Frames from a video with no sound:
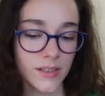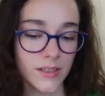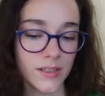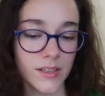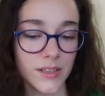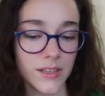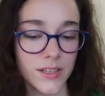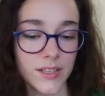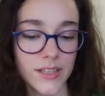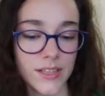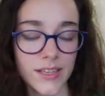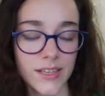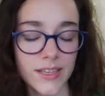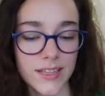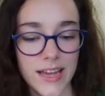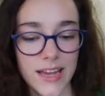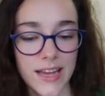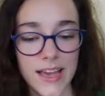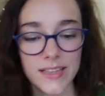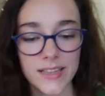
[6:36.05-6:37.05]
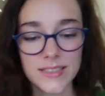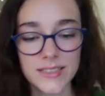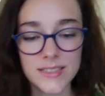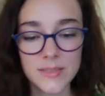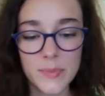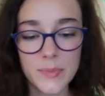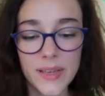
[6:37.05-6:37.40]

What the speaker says: he likes